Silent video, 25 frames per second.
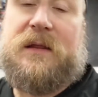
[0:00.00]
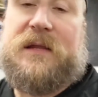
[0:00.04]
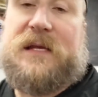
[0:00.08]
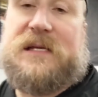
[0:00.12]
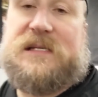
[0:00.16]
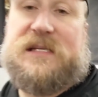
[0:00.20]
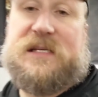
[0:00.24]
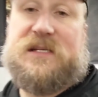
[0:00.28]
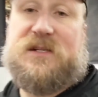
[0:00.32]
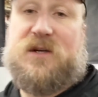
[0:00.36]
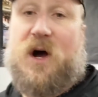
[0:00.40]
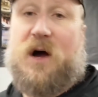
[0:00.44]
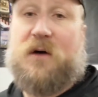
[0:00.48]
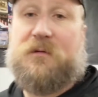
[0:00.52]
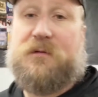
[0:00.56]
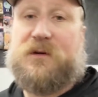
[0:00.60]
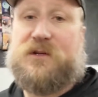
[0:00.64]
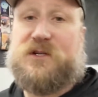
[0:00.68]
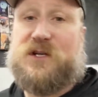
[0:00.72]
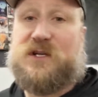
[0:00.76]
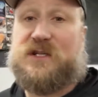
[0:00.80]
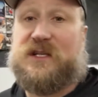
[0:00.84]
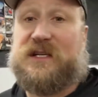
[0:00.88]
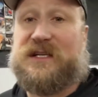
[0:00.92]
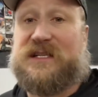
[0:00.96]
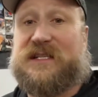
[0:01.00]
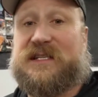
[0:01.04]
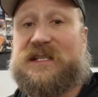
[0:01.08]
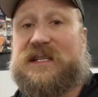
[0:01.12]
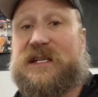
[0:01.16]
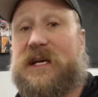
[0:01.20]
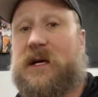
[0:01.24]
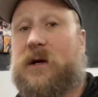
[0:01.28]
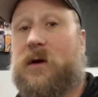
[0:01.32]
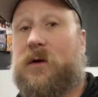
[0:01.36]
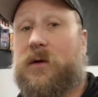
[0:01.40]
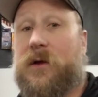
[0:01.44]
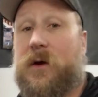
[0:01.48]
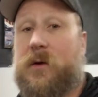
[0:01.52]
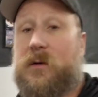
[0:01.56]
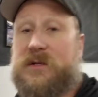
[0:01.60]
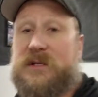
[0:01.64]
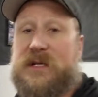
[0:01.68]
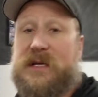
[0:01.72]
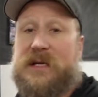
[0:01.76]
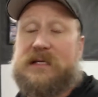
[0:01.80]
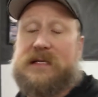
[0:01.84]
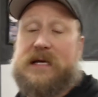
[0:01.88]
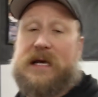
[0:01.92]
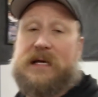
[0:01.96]
This is often just a skill, though.
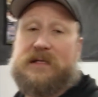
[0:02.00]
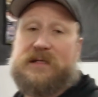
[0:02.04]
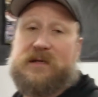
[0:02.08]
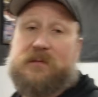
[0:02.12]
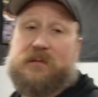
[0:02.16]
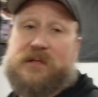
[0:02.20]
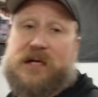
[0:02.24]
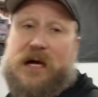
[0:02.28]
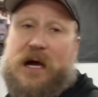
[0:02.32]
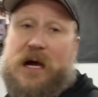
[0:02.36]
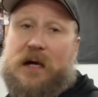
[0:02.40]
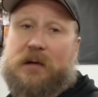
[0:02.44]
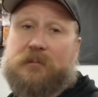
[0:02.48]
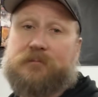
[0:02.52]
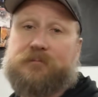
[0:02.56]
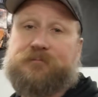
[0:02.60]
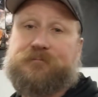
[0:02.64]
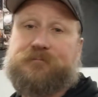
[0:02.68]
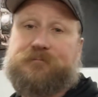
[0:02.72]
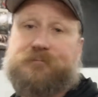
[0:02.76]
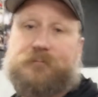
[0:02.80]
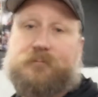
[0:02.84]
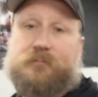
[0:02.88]
It's going to take some time.